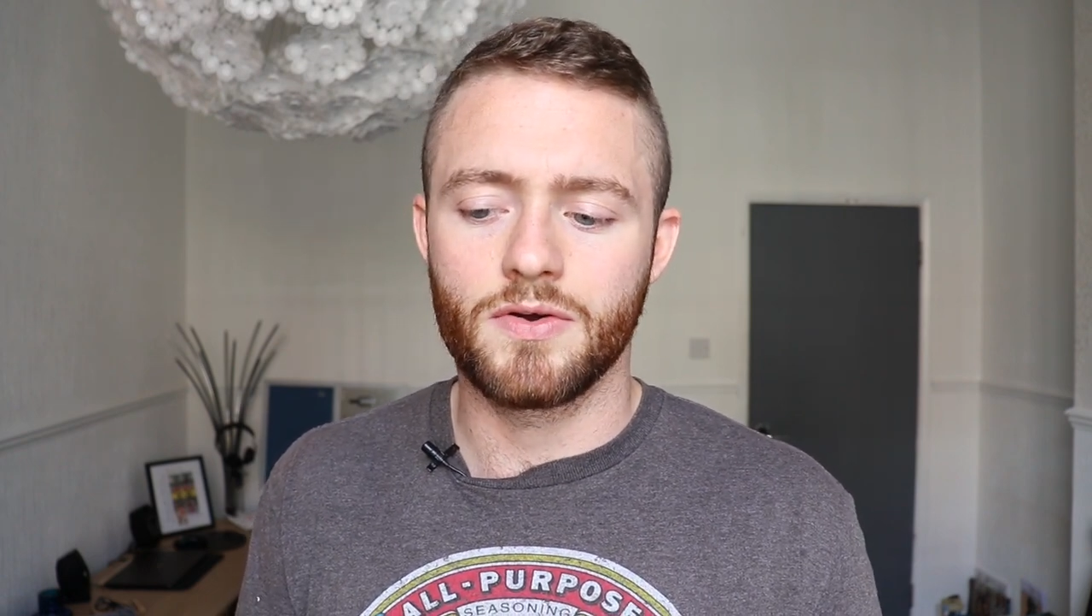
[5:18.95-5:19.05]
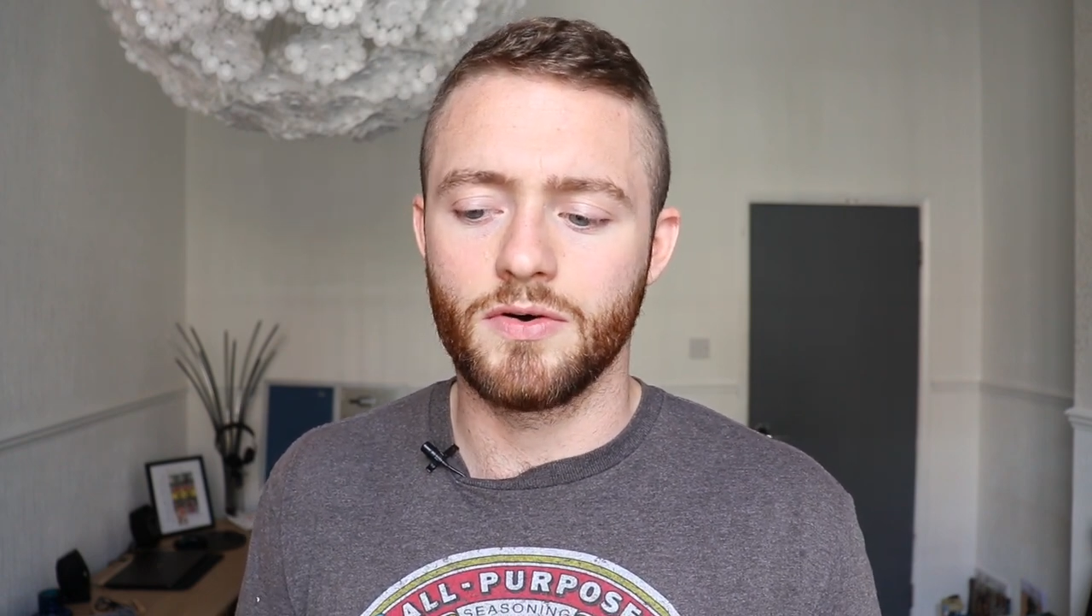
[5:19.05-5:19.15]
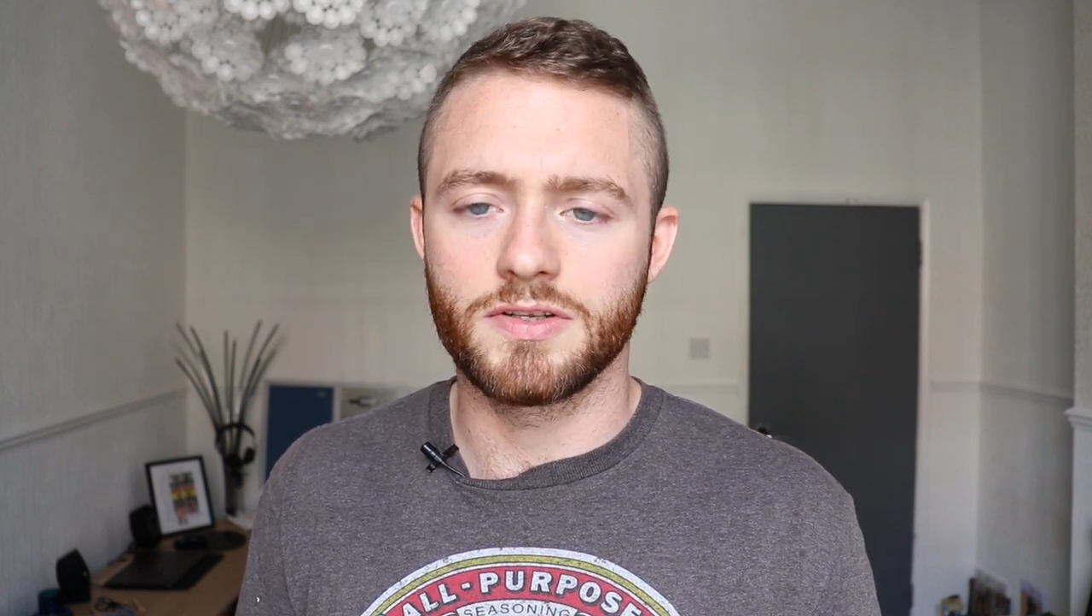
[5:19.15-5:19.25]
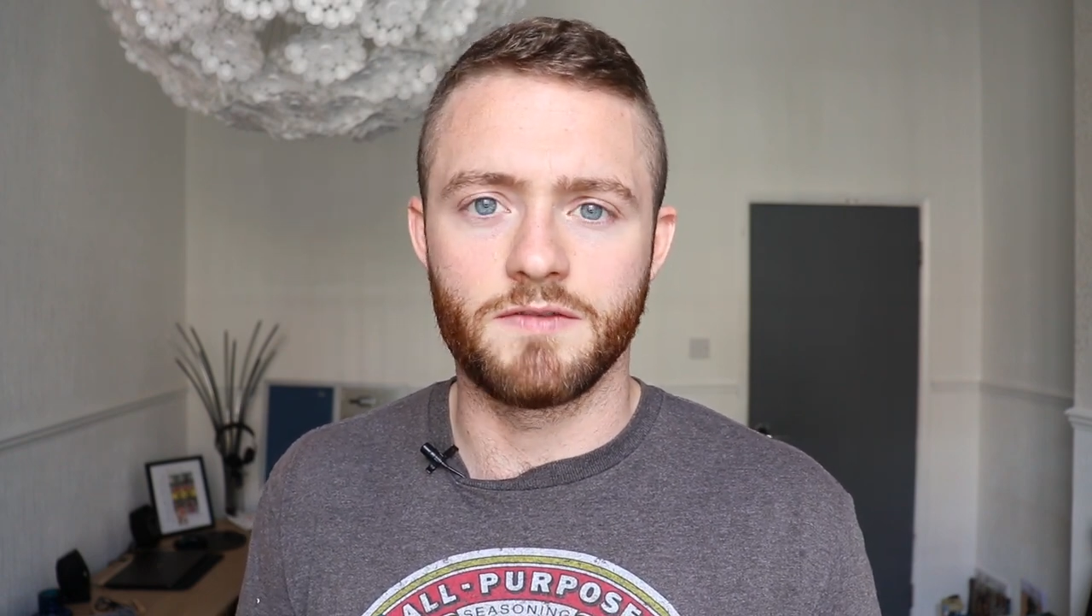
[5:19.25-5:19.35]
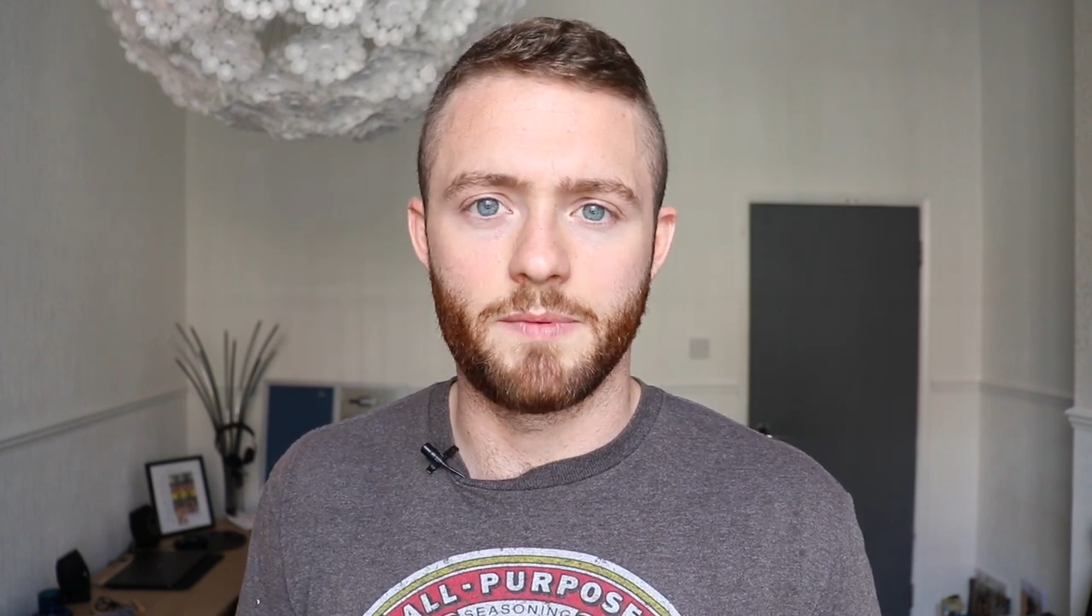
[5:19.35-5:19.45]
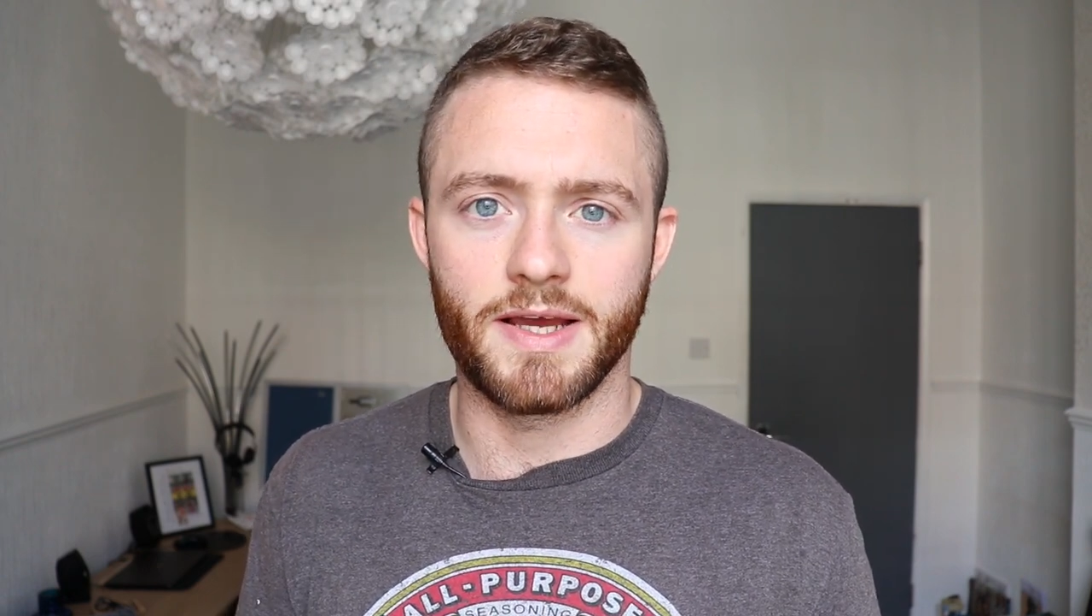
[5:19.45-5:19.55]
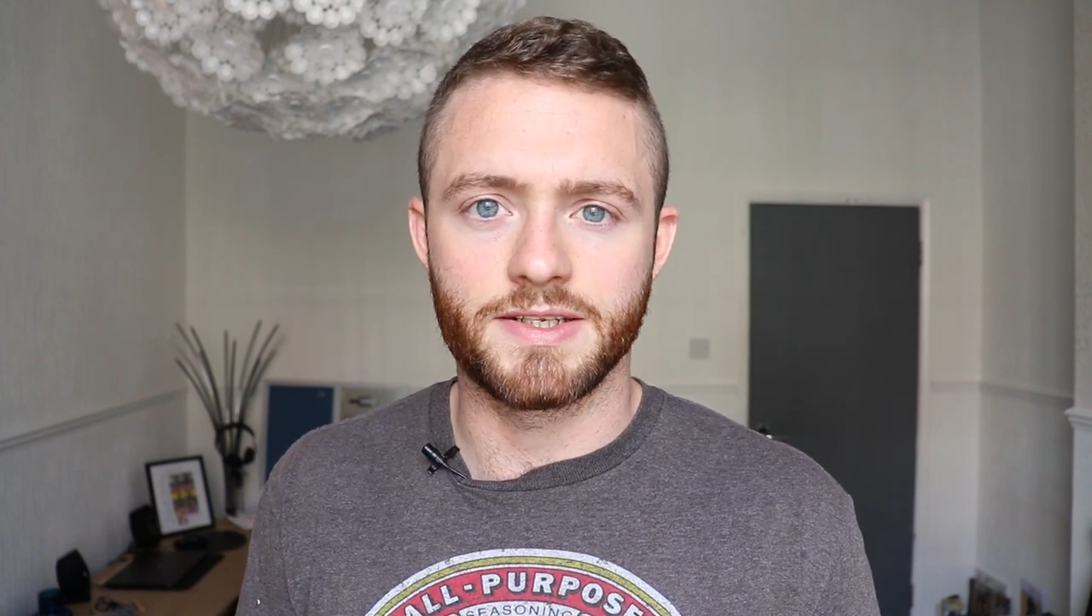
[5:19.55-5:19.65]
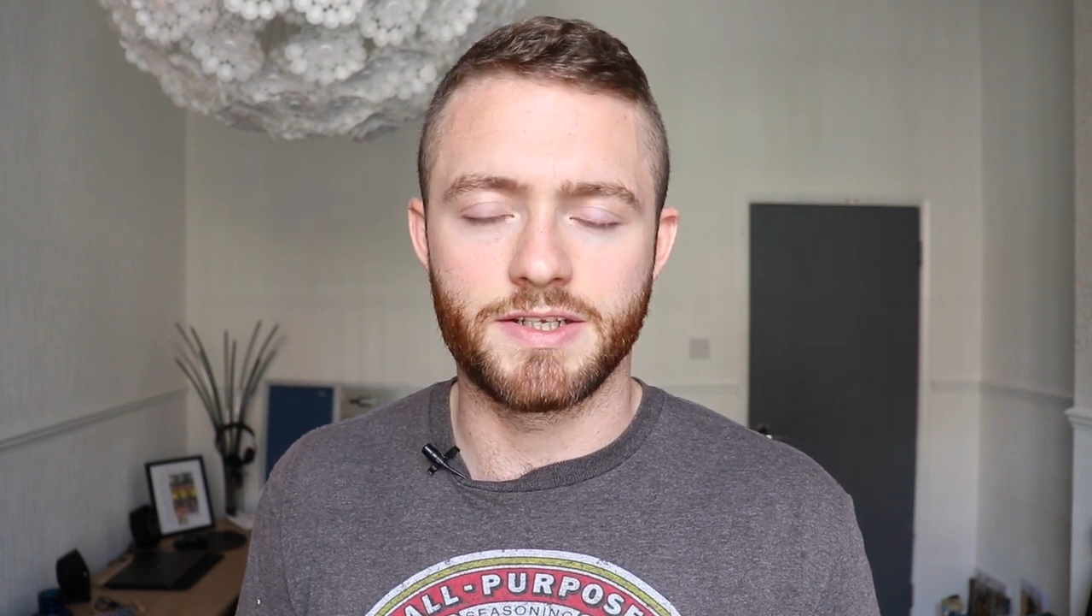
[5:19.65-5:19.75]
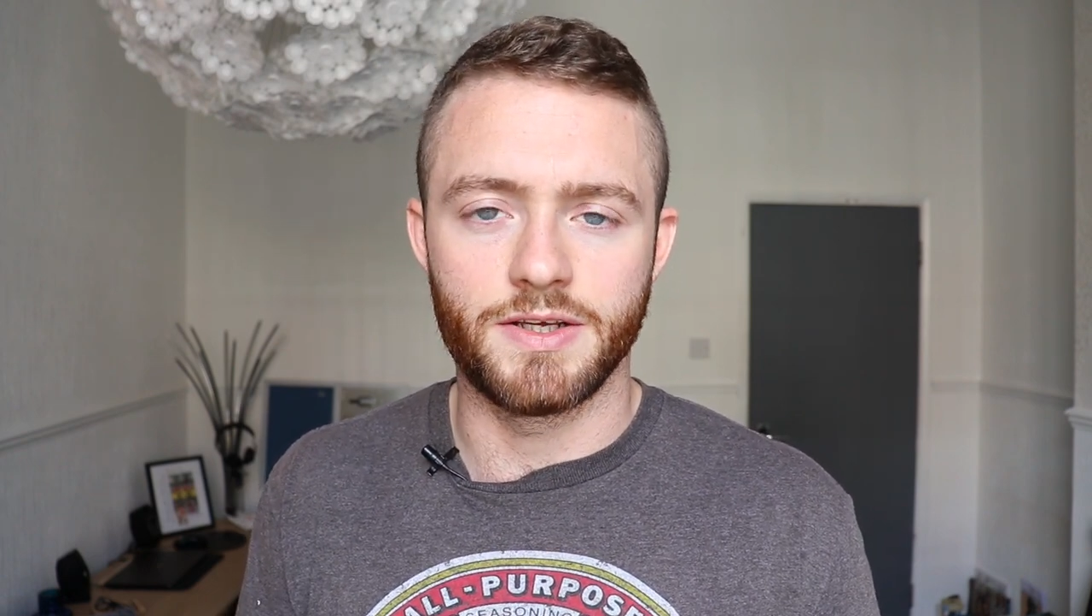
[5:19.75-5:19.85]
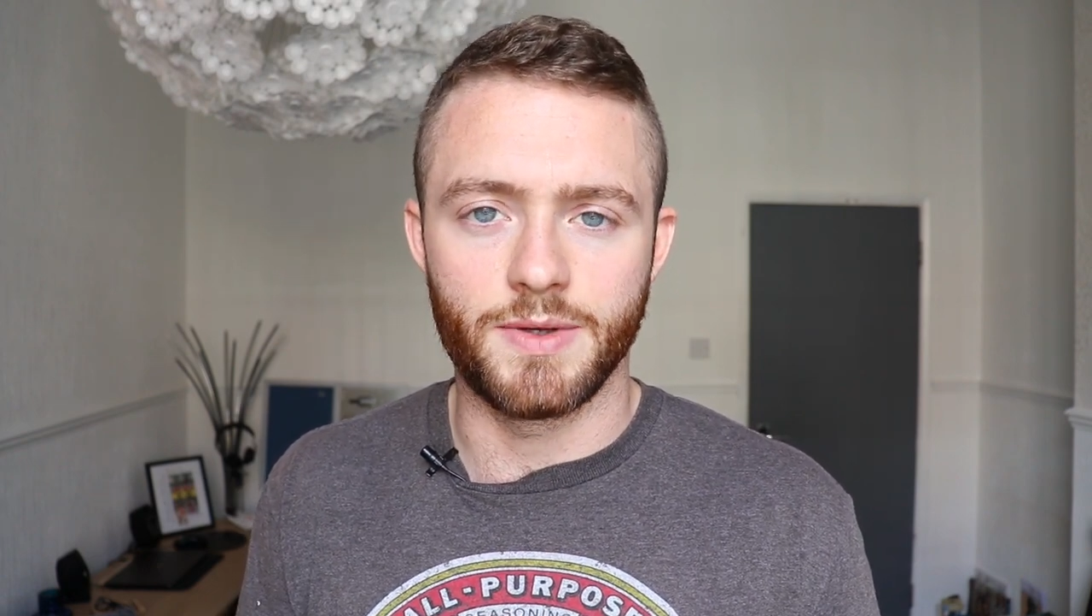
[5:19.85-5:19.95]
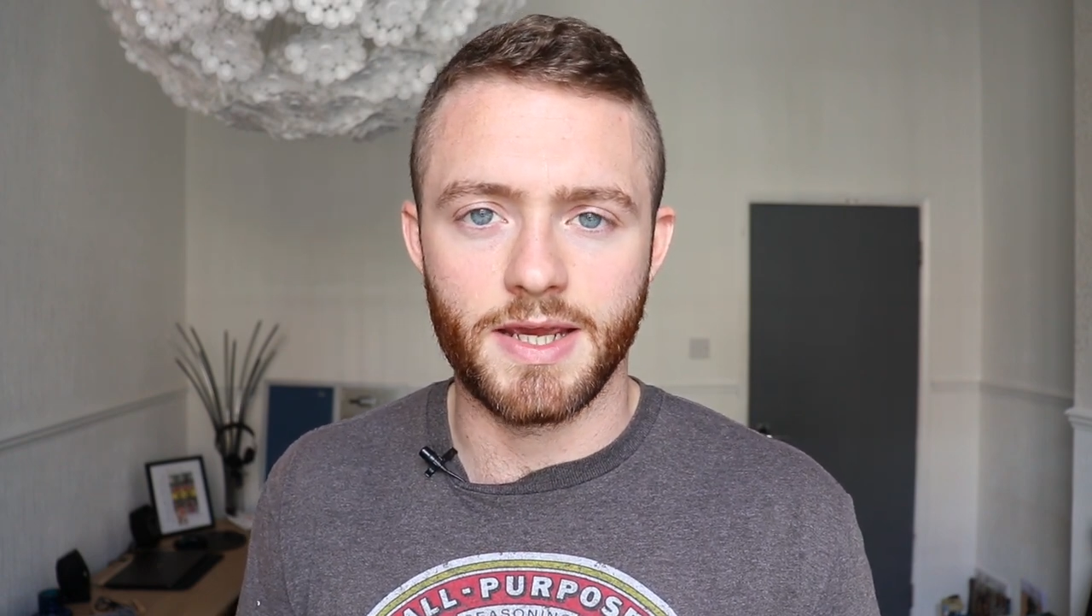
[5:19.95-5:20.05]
course of the past two